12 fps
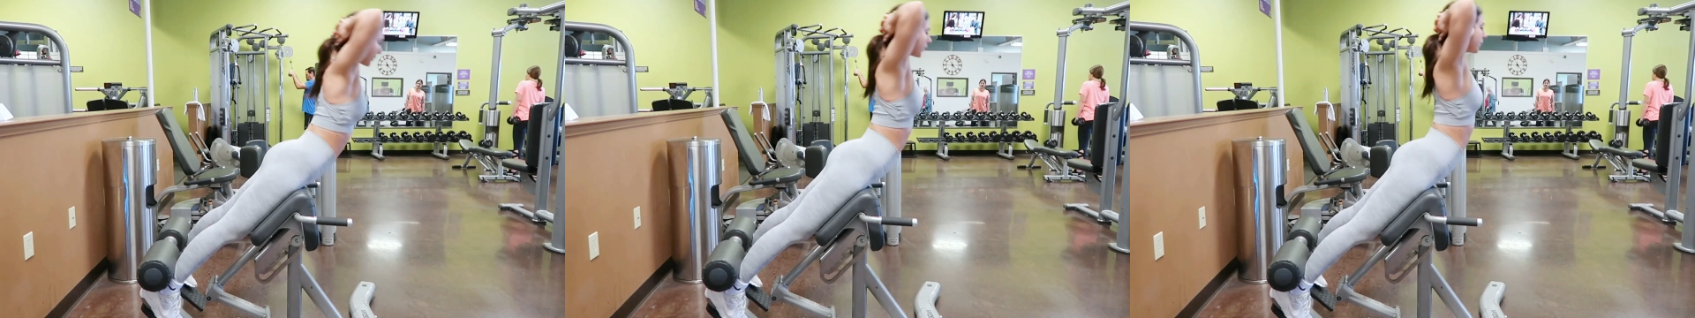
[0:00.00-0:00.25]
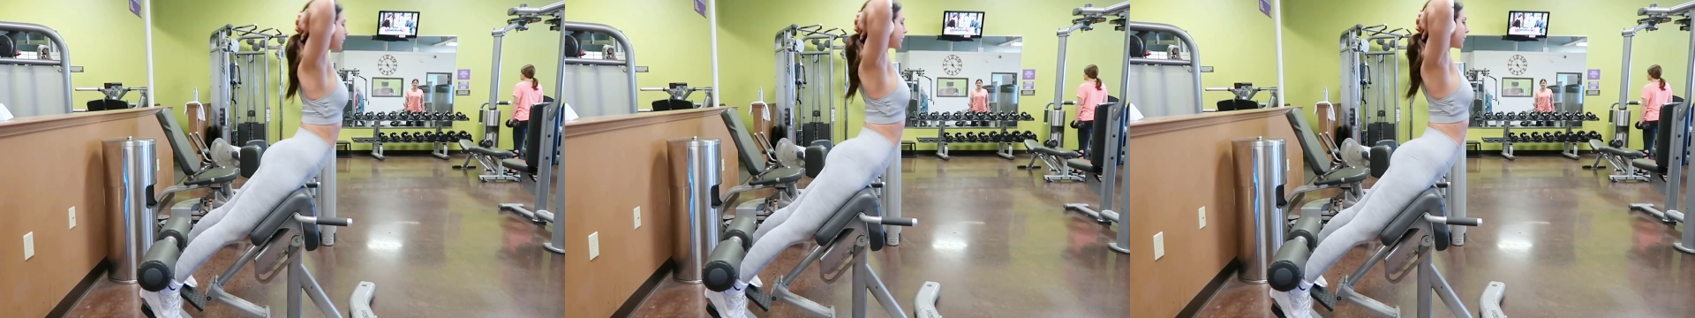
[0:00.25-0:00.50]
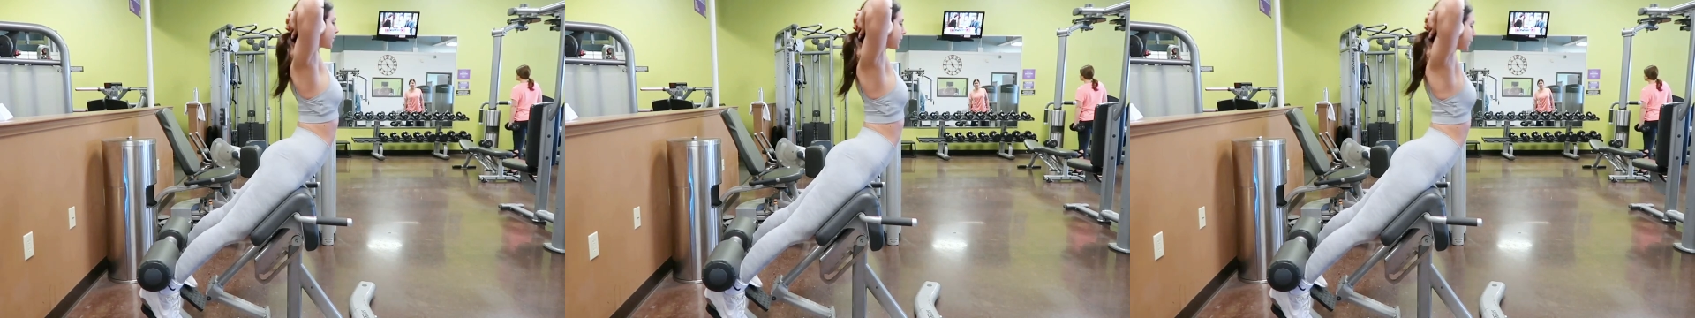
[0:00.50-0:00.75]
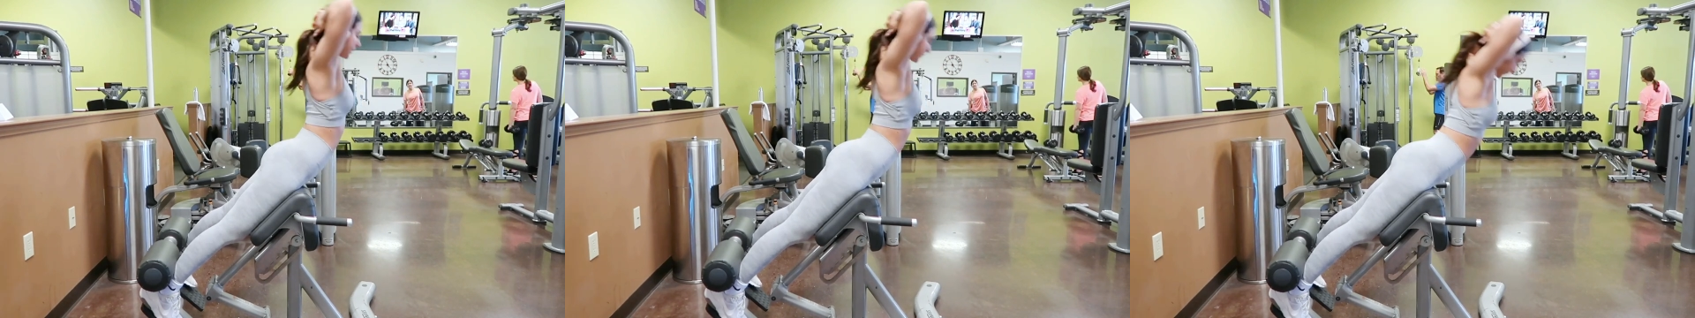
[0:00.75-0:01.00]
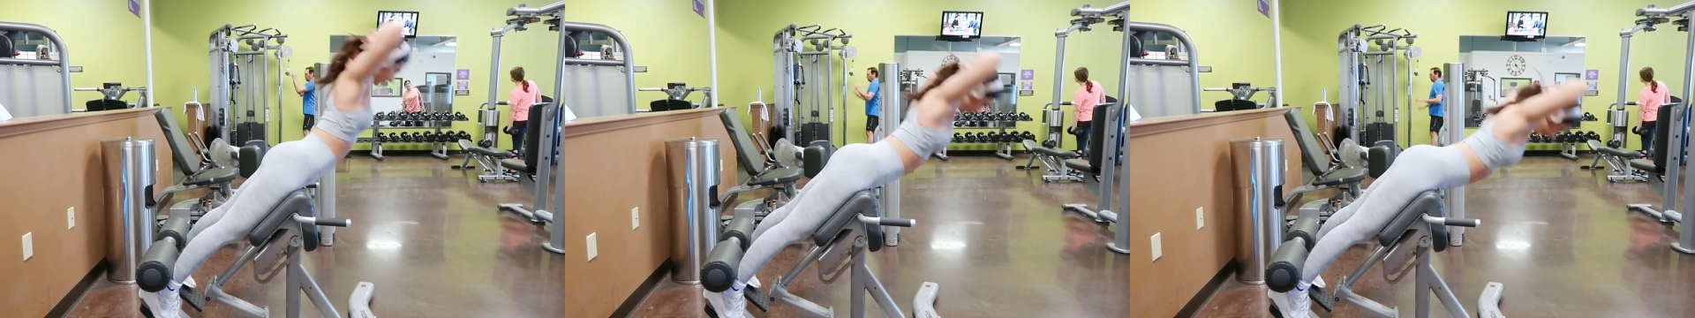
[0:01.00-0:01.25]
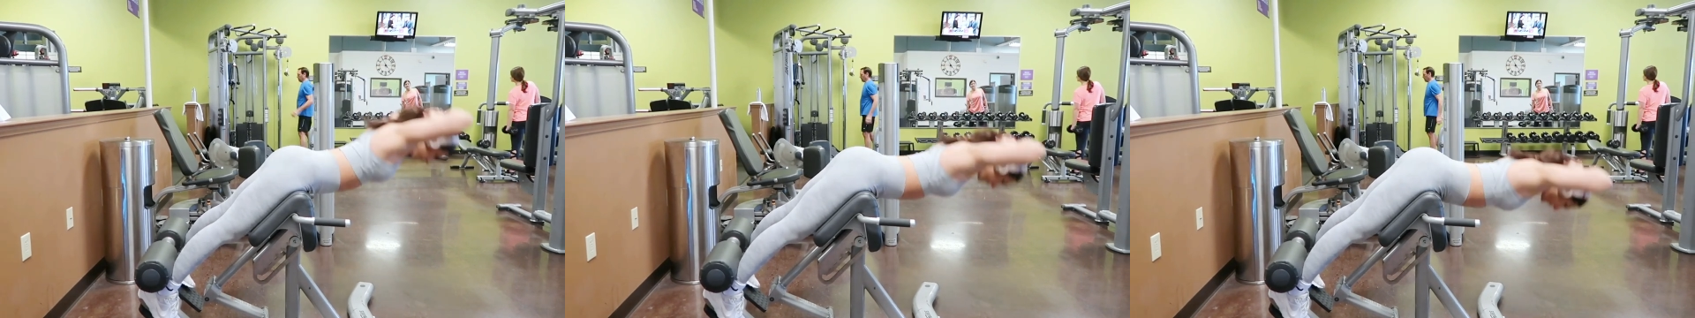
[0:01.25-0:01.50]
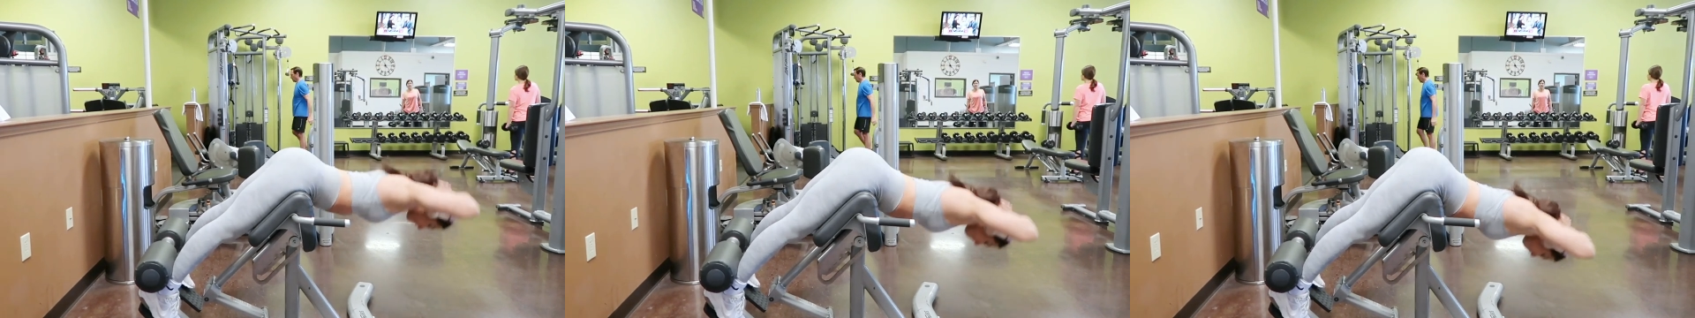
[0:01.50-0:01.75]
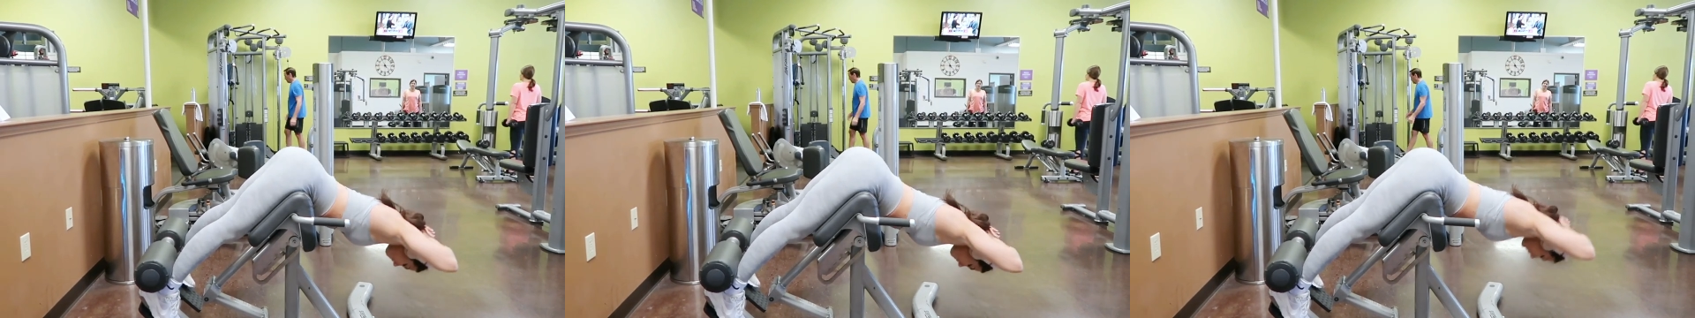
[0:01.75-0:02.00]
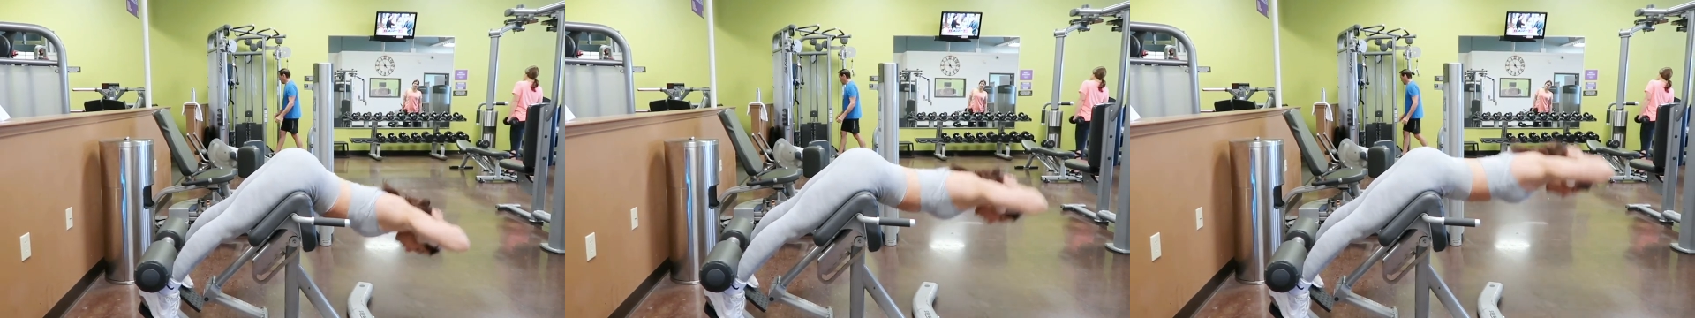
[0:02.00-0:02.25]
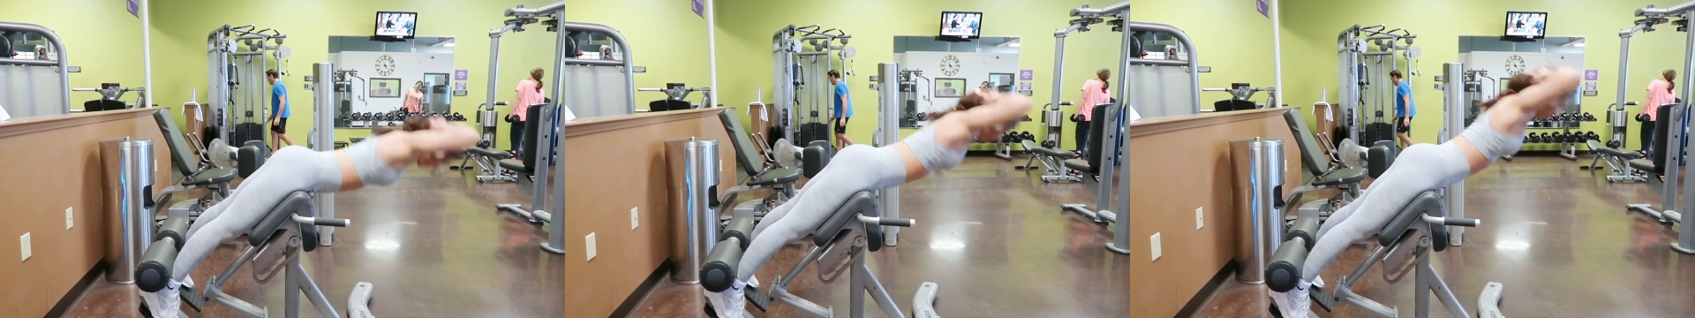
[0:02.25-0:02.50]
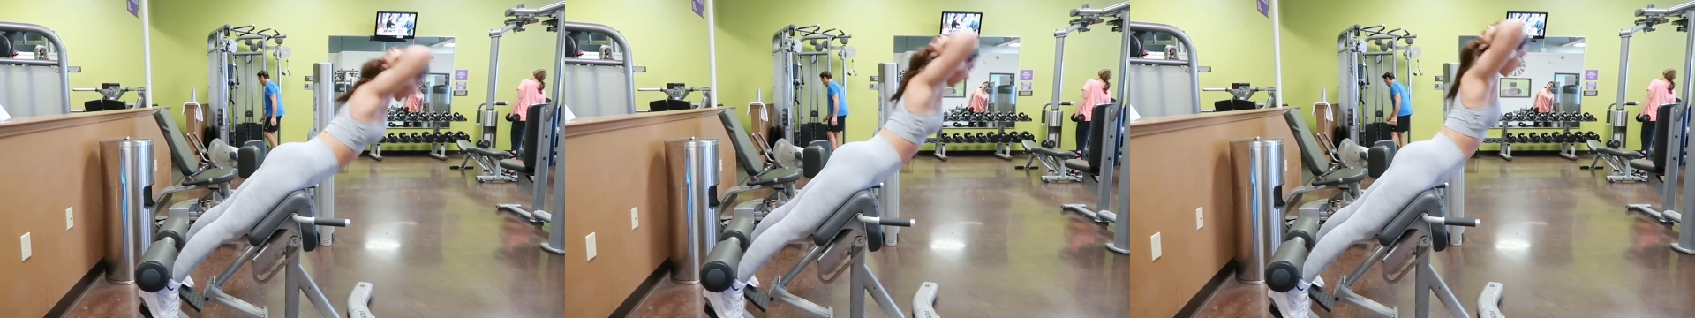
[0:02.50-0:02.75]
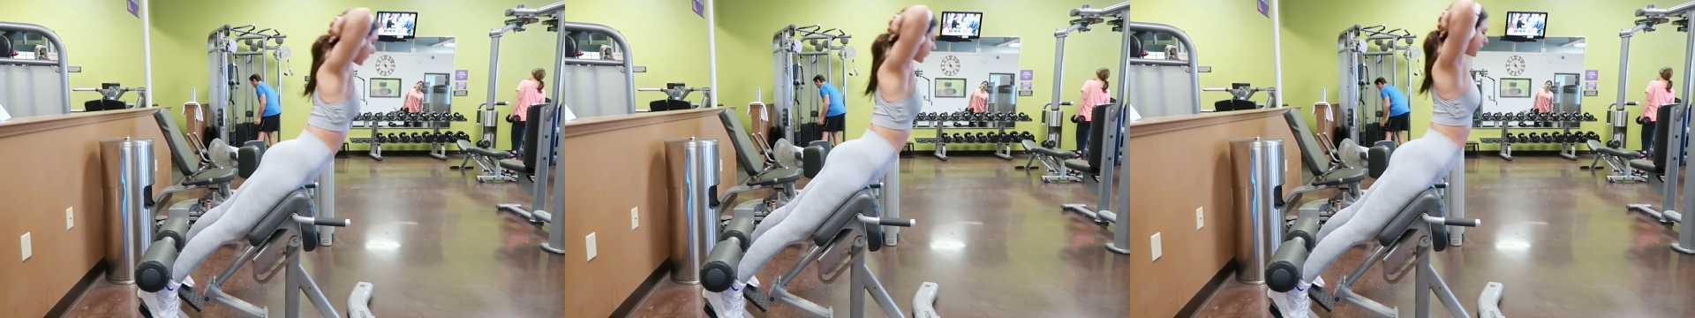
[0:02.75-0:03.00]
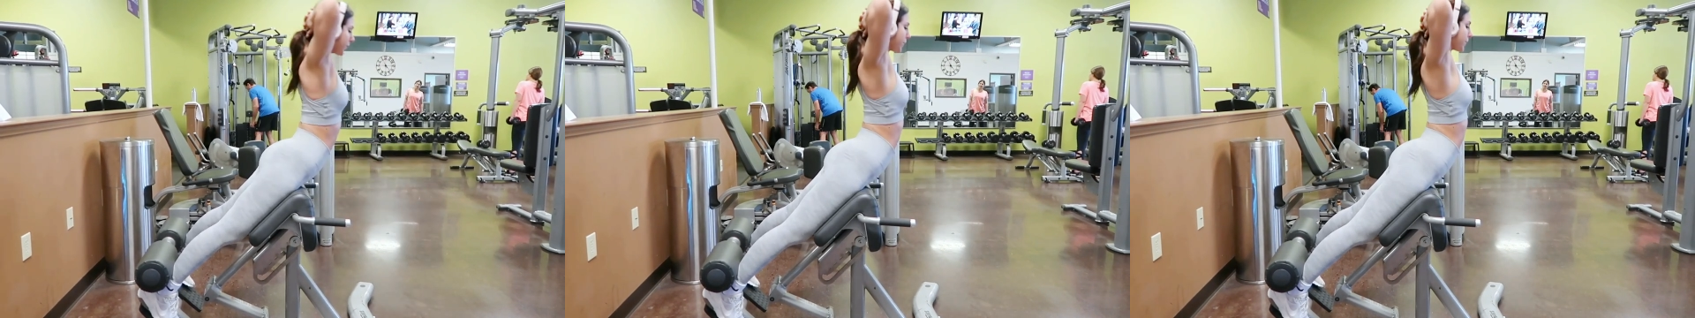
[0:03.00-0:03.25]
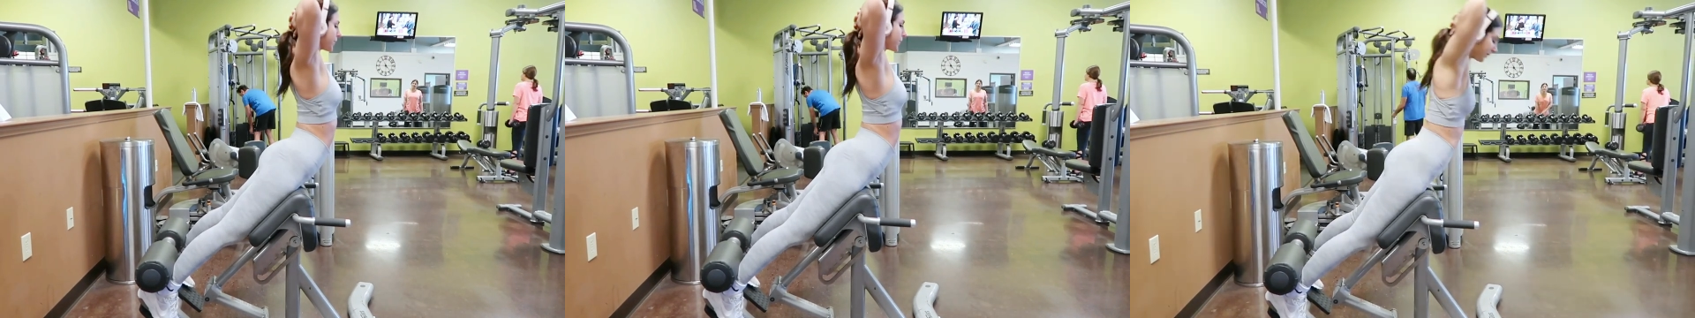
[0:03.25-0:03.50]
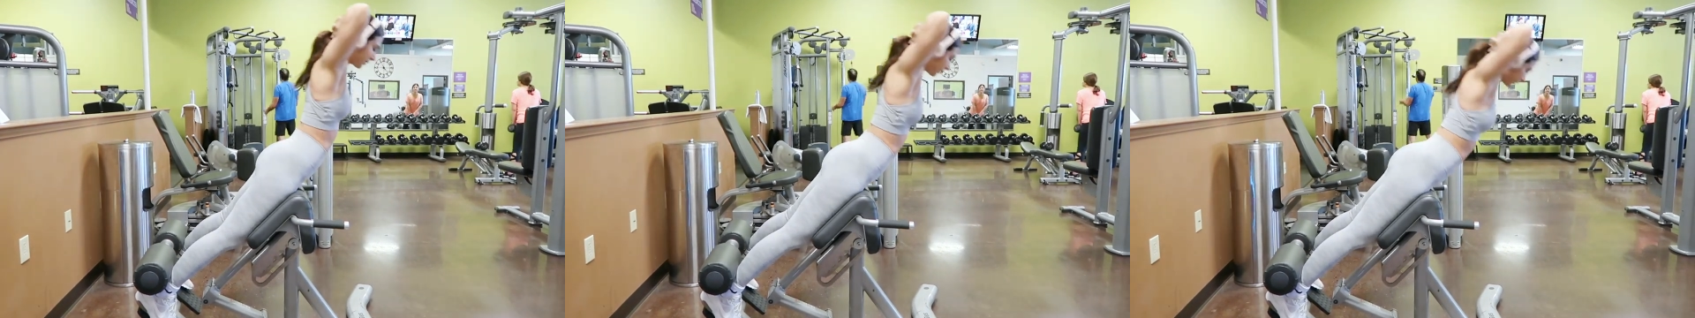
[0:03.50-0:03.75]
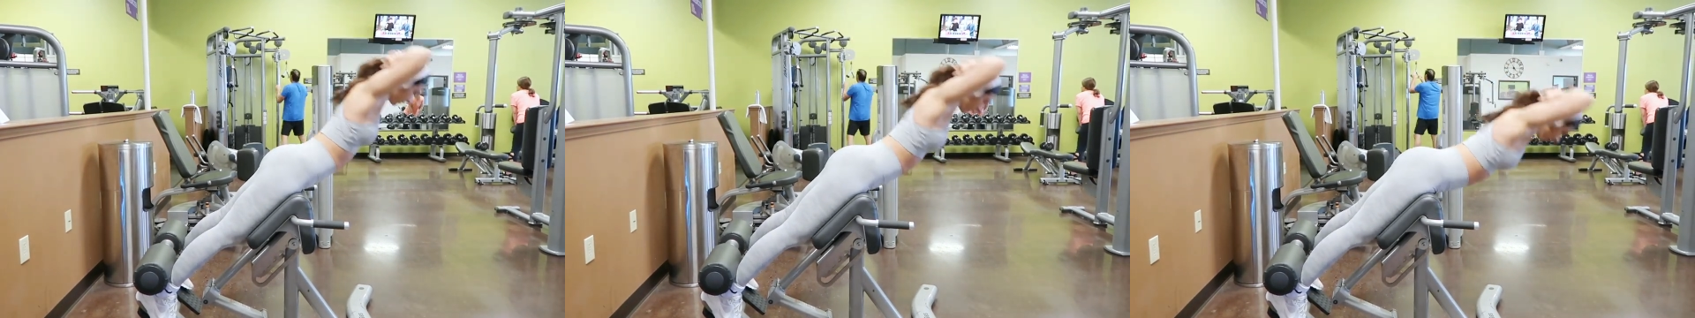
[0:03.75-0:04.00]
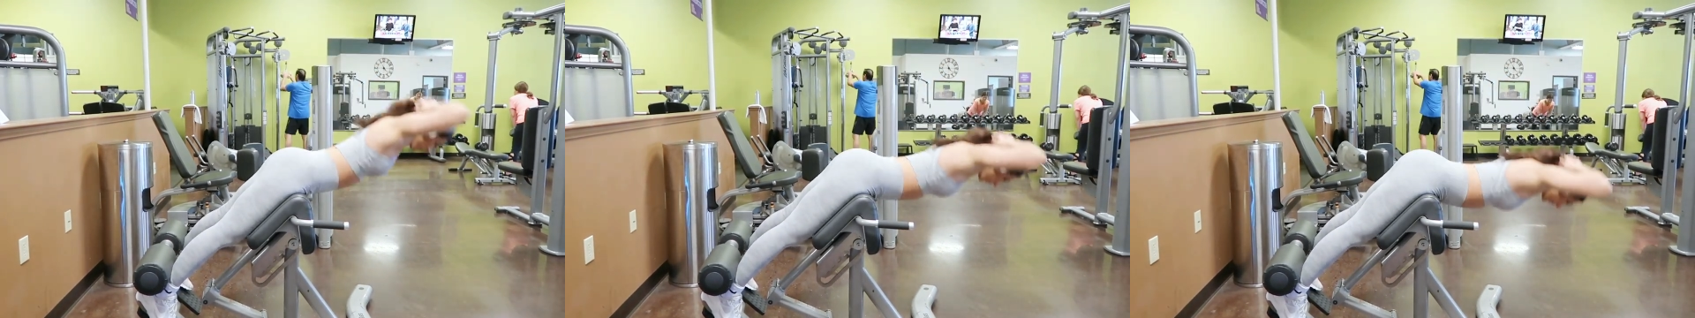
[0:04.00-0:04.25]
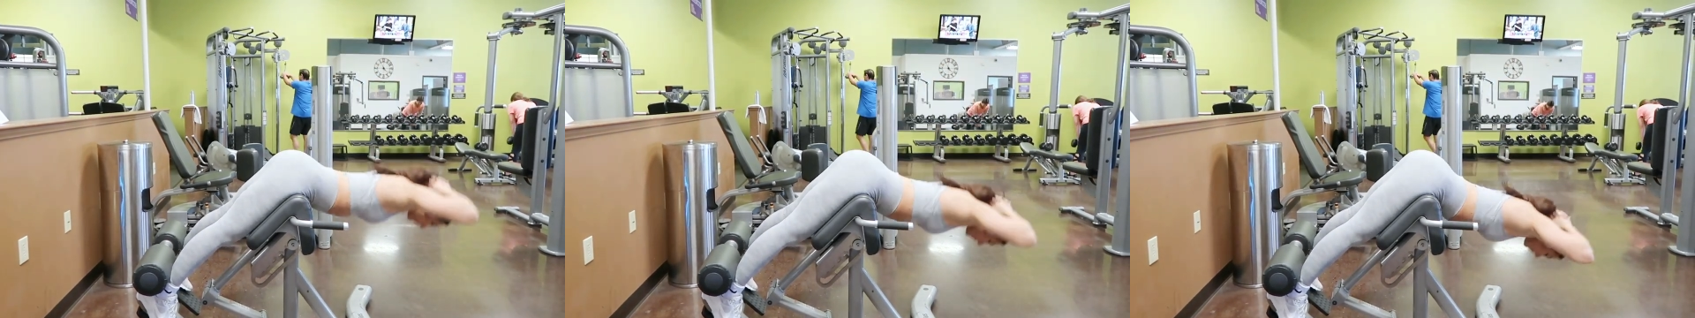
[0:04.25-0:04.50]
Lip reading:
No face is visible, so there are no lips to read.